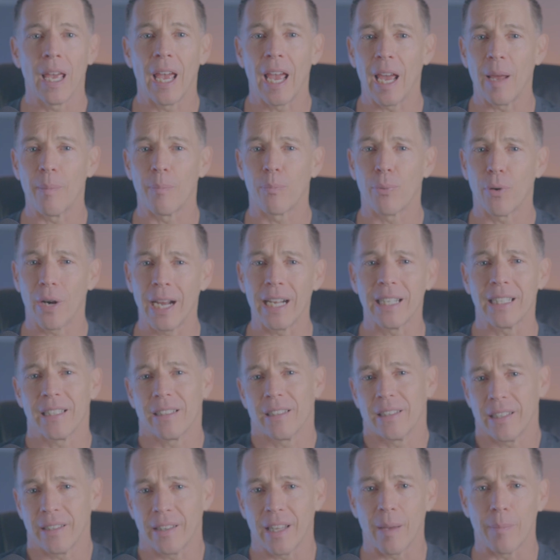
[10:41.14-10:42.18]
And
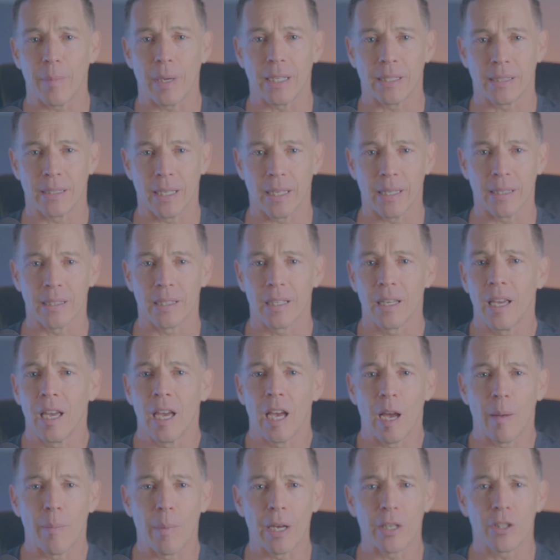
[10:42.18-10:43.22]
practically, that makes sense.
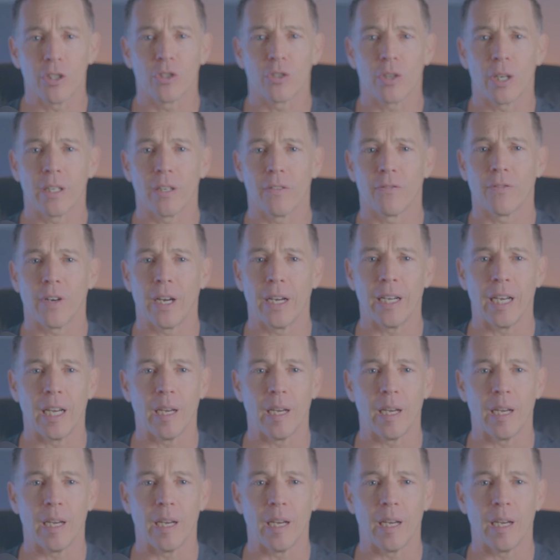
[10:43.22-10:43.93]
Imagine trying to fight